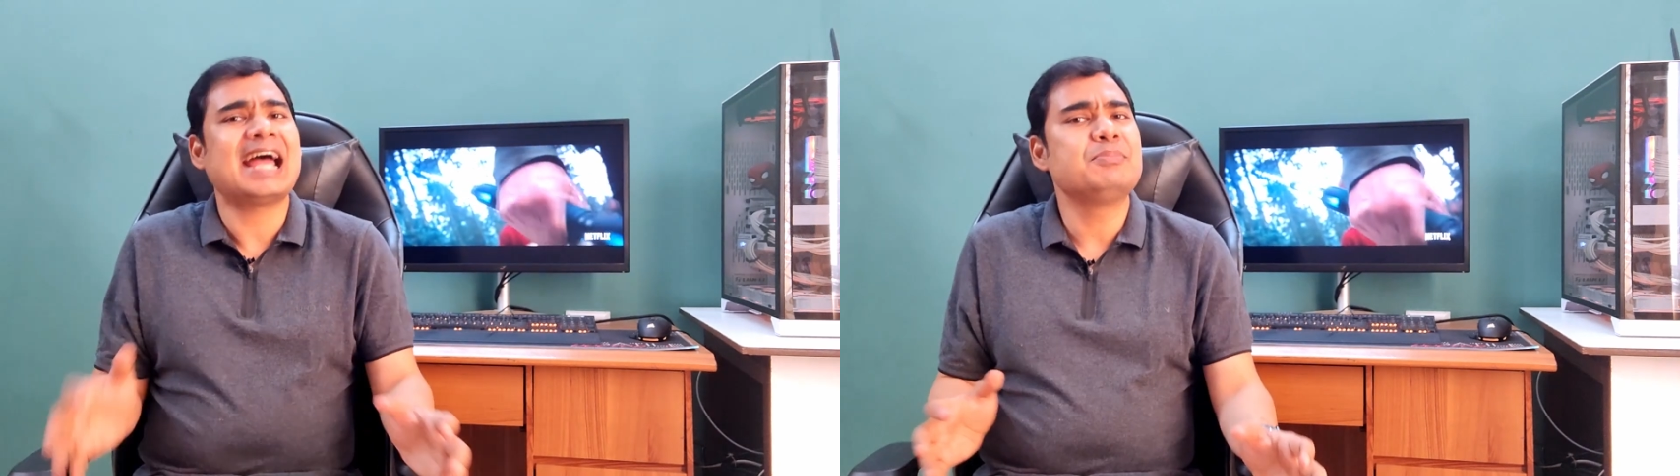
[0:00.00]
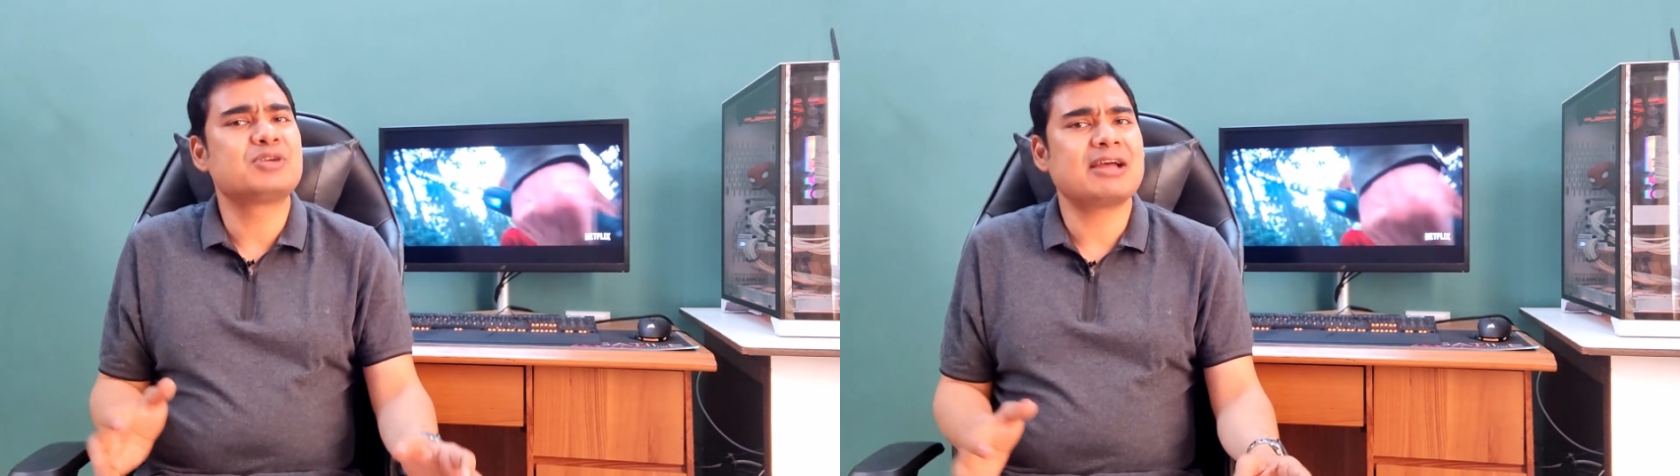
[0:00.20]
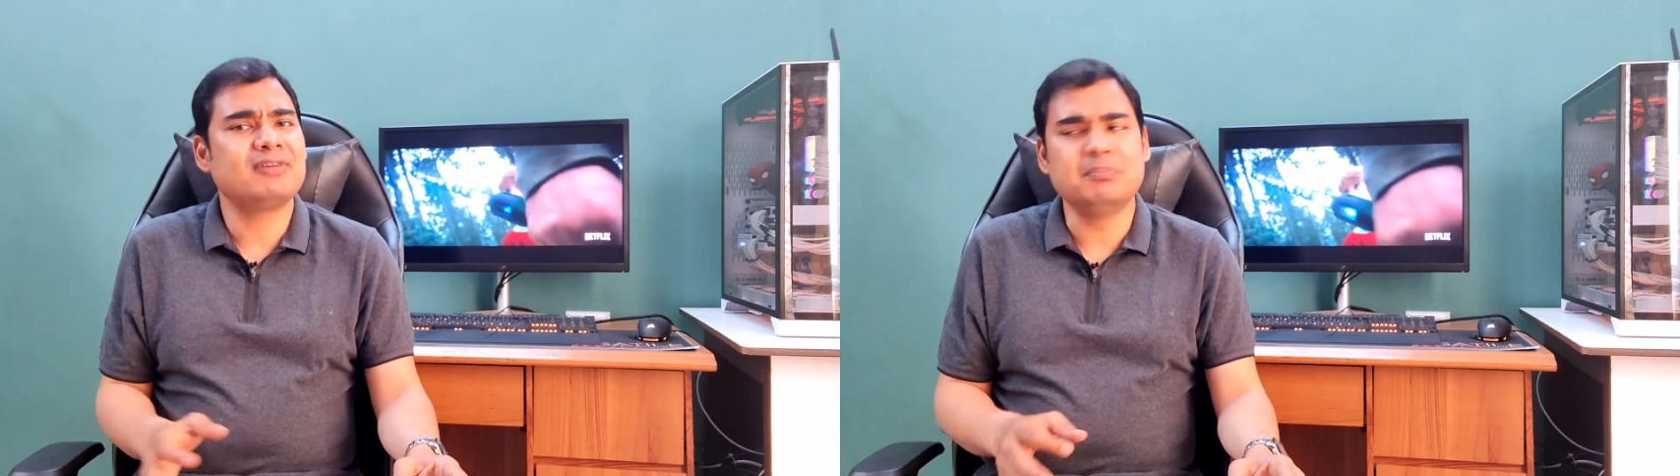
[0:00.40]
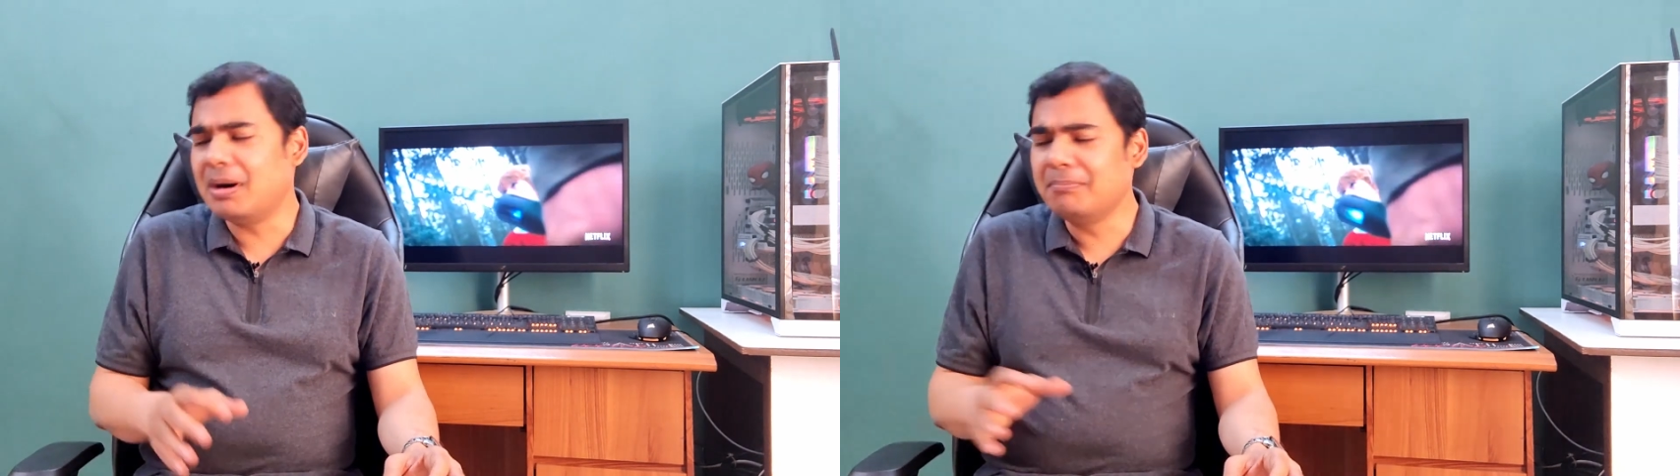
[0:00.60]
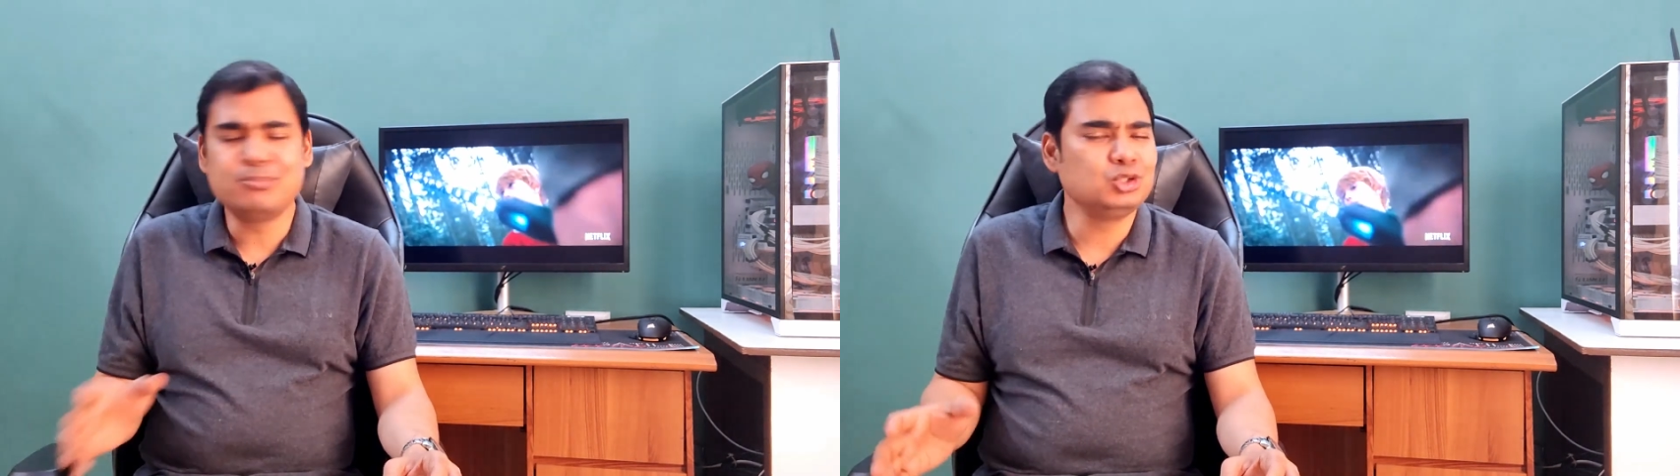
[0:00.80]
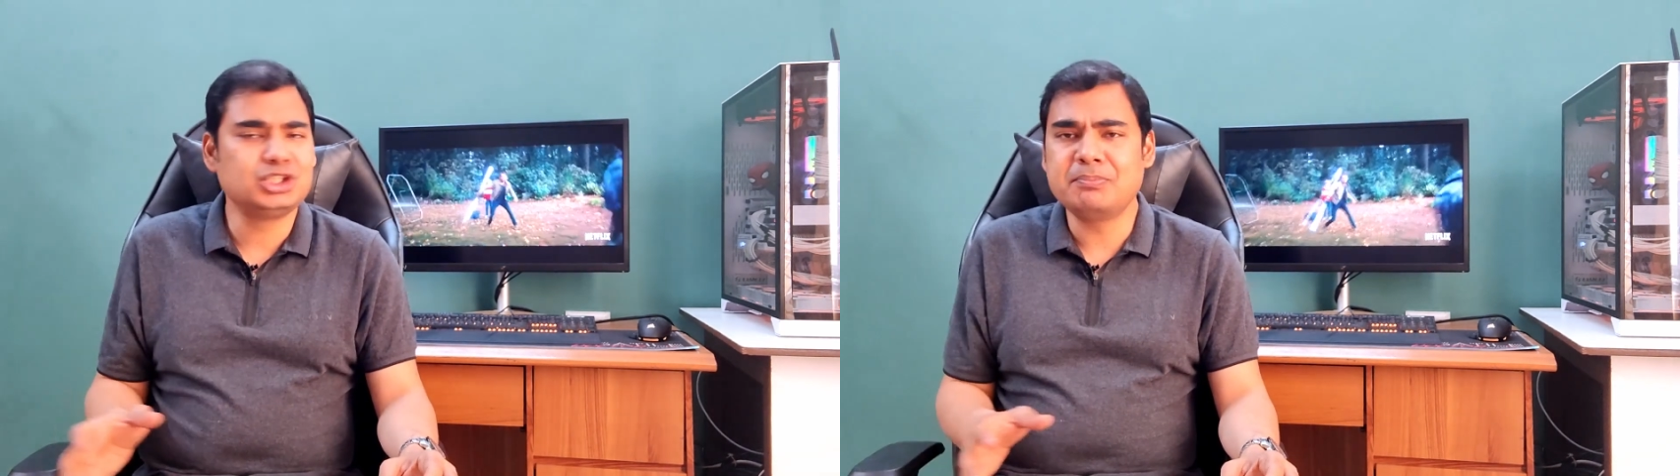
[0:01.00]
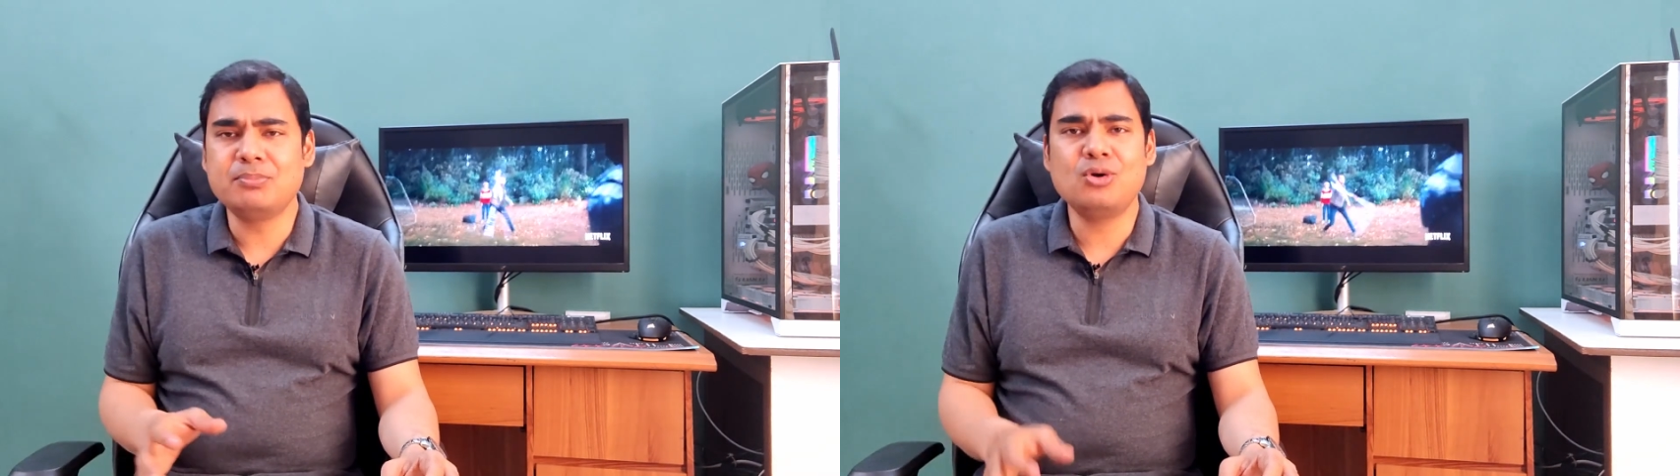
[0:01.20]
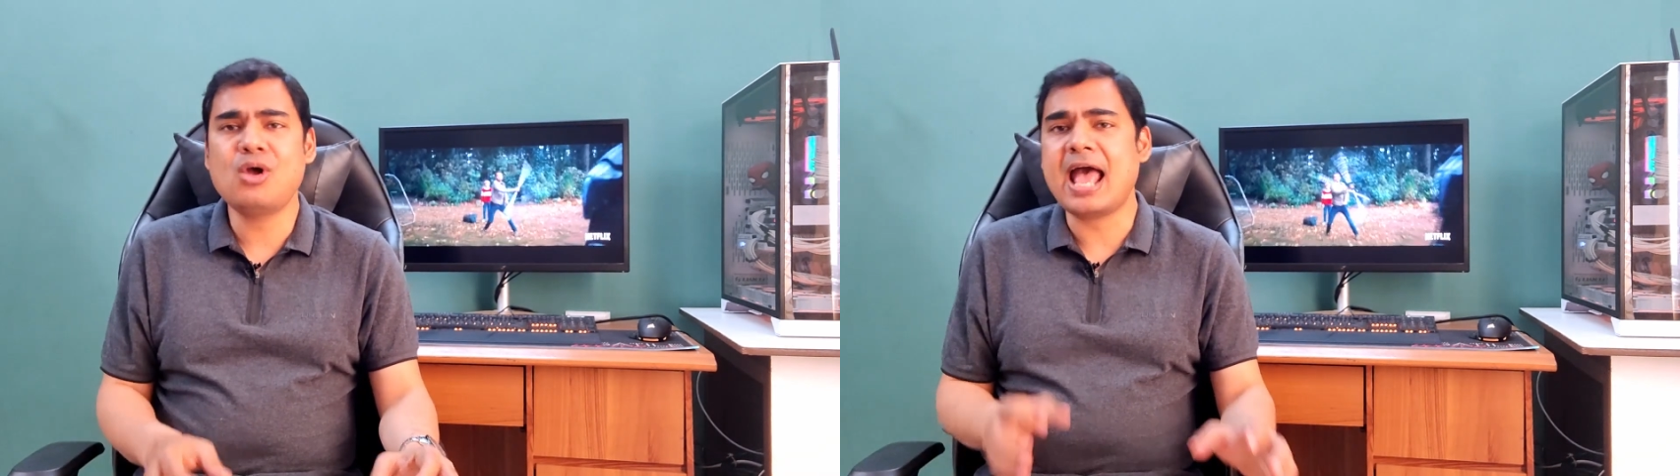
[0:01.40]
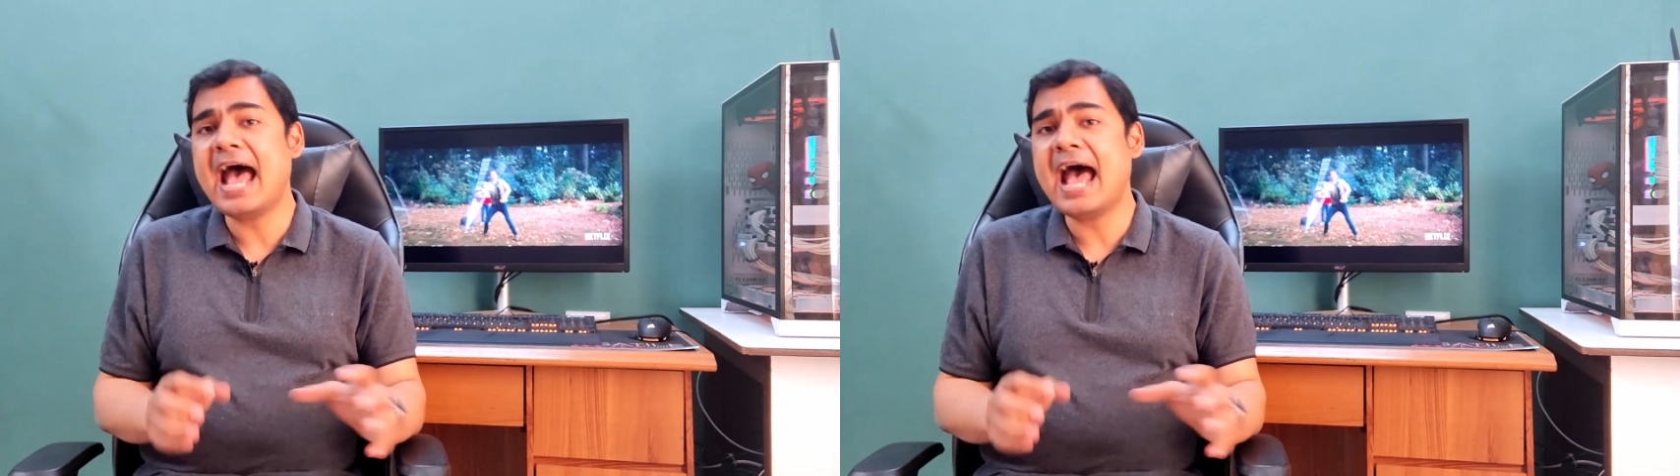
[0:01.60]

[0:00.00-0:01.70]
time travel mumbo jumbo,